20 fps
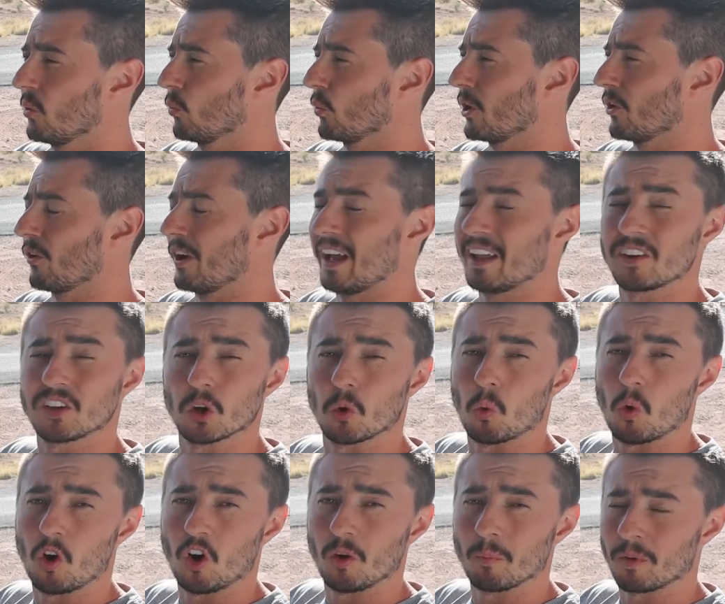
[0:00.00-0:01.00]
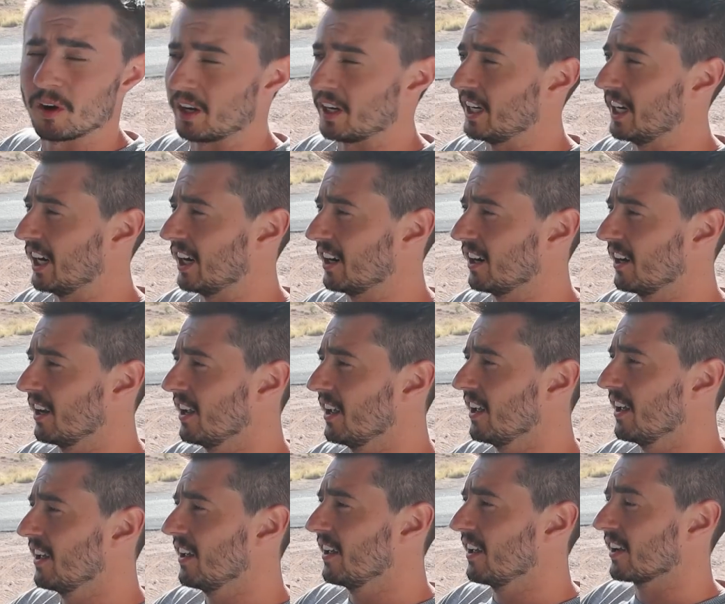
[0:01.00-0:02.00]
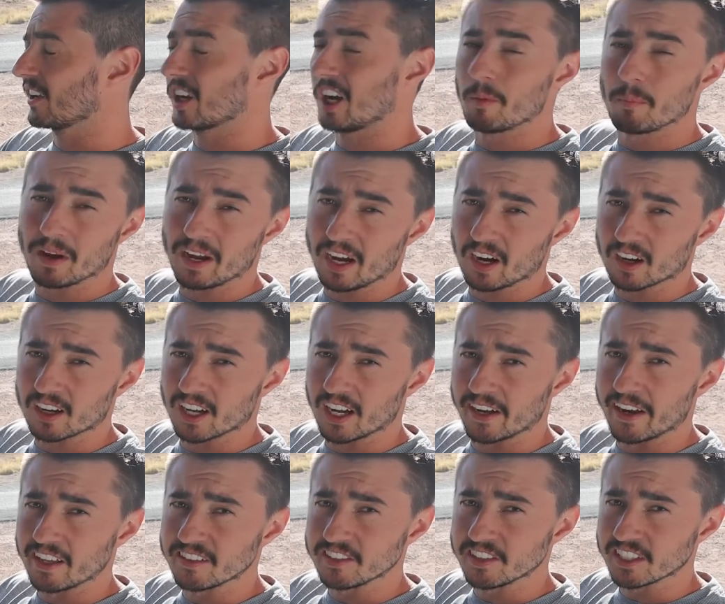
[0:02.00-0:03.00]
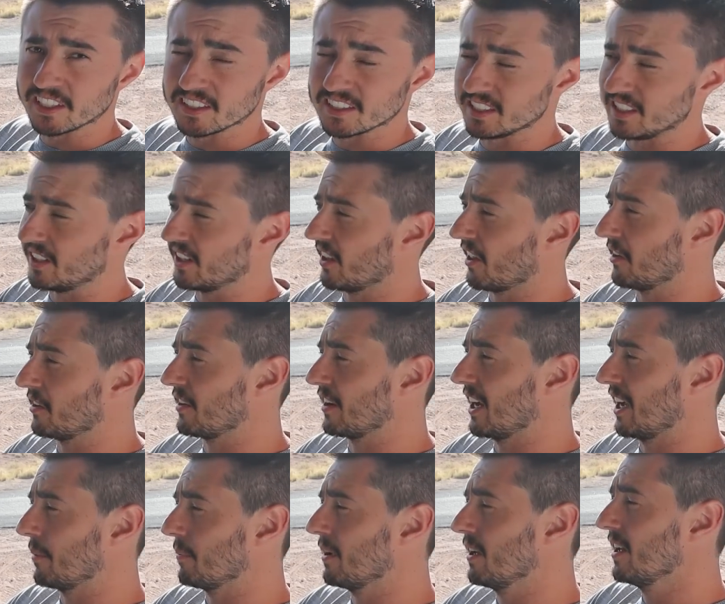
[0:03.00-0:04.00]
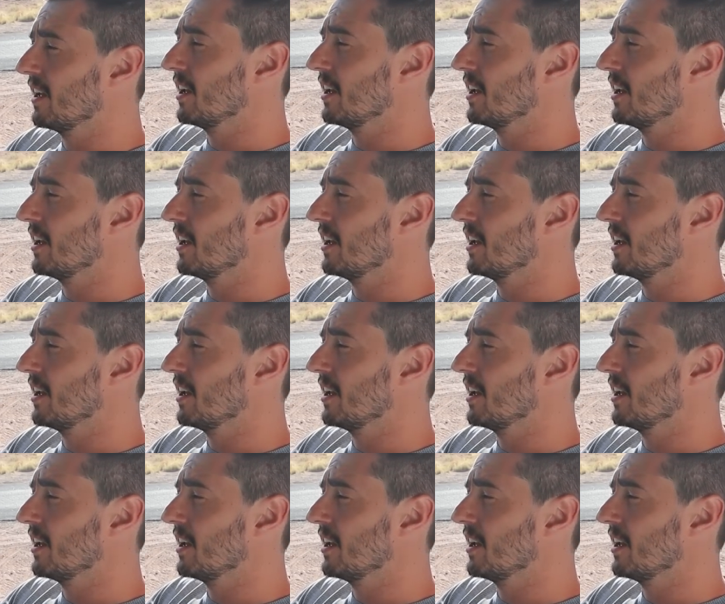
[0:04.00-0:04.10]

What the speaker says: we ran to Walmart here, got my hair cut as you can see the other time,